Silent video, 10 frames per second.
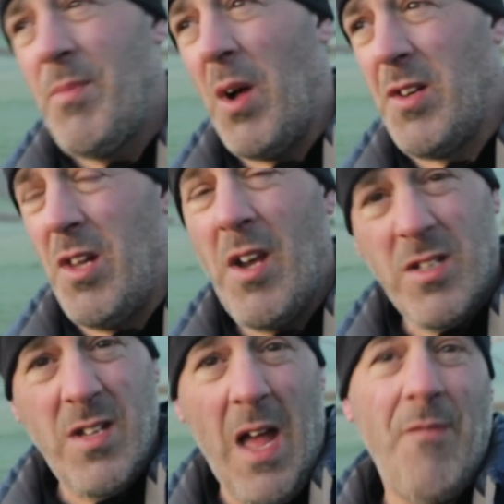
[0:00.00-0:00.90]
I'd like
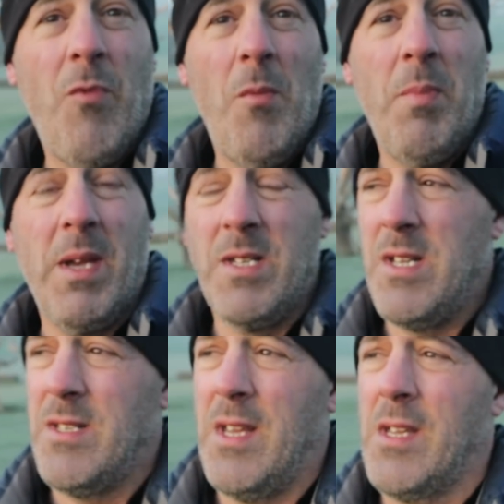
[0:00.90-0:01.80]
to have one because
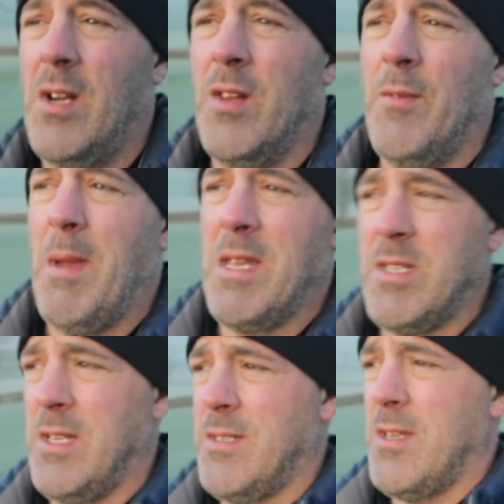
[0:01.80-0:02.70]
it kind of makes
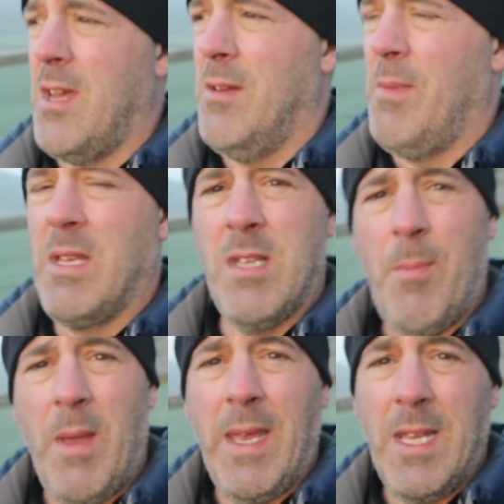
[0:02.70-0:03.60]
it a
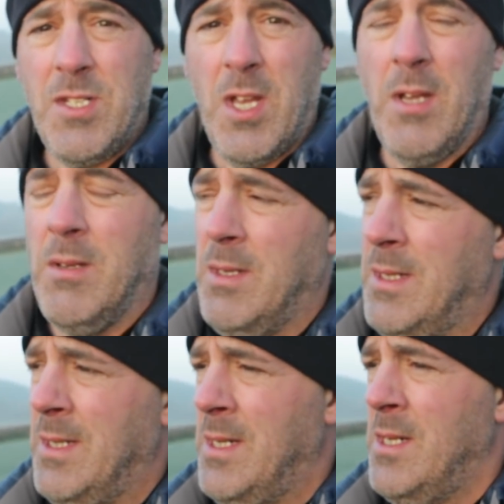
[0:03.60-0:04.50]
bit easier
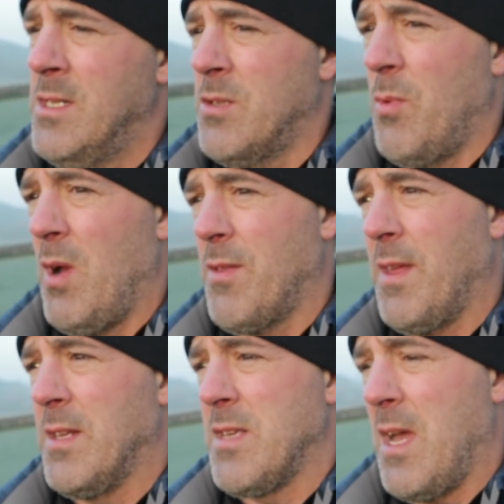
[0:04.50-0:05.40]
to work
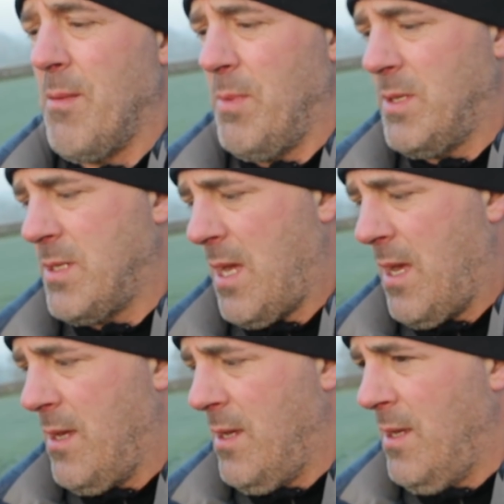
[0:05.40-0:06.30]
things out. But
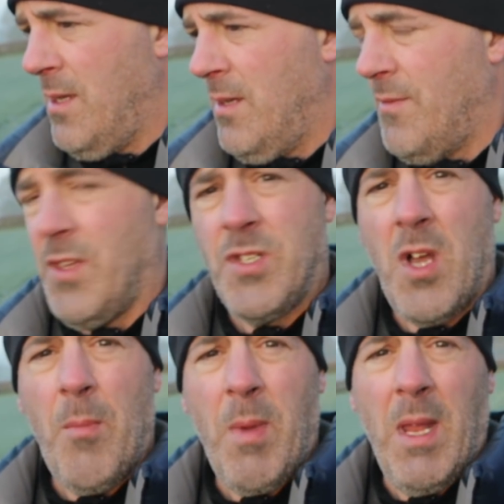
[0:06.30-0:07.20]
for the
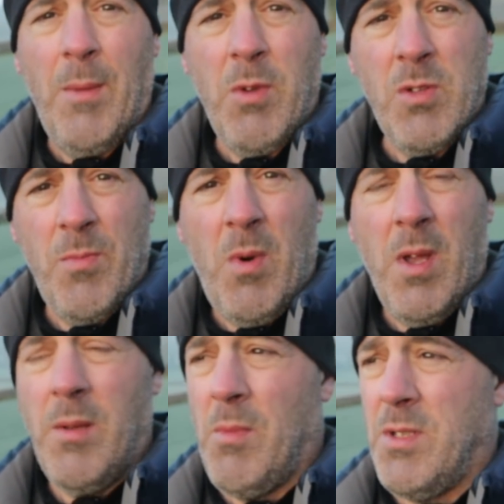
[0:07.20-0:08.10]
time being, I'm using
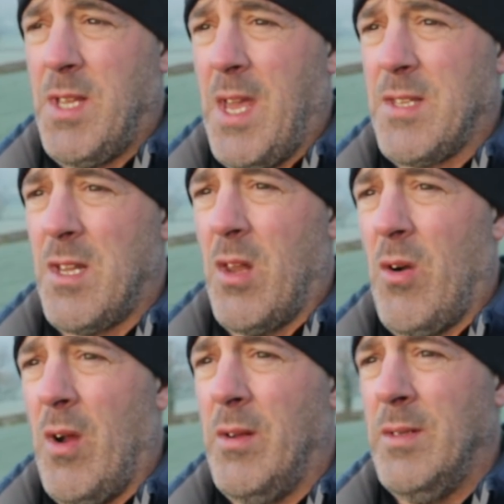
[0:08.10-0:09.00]
my
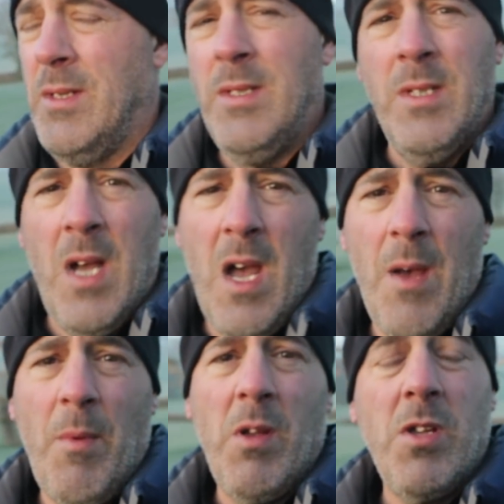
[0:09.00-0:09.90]
DSLR.
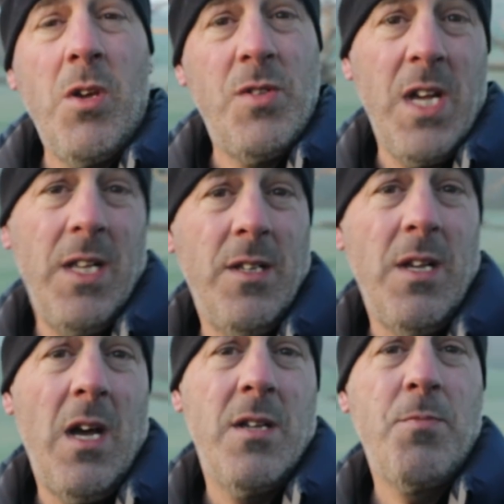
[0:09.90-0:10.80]
I use it in
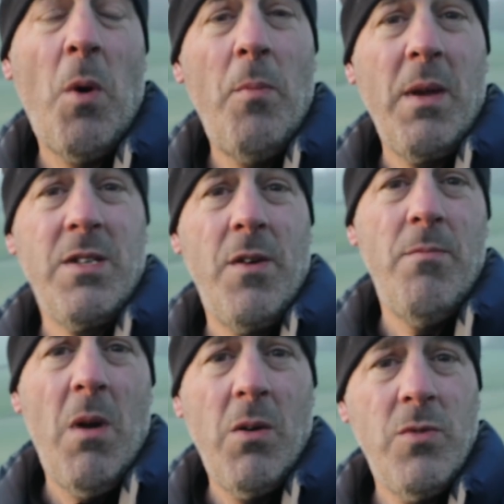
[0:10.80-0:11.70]
spot metering
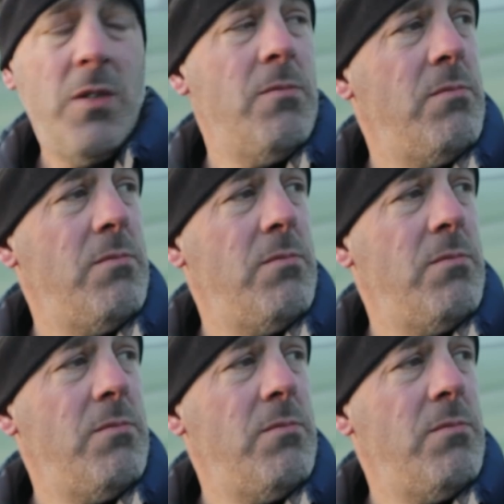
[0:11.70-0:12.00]
mode.